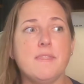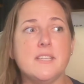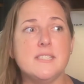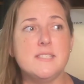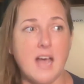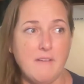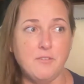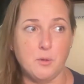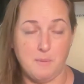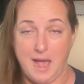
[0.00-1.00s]
the
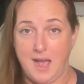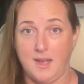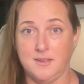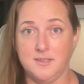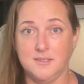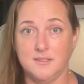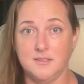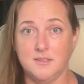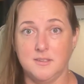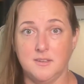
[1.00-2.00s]
duffel bag,
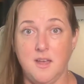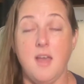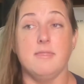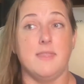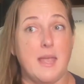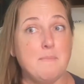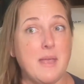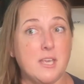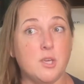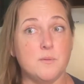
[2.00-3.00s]
they
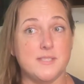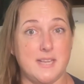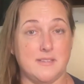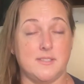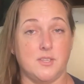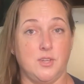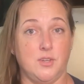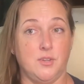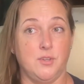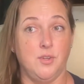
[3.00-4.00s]
make you
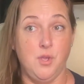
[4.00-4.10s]
stencil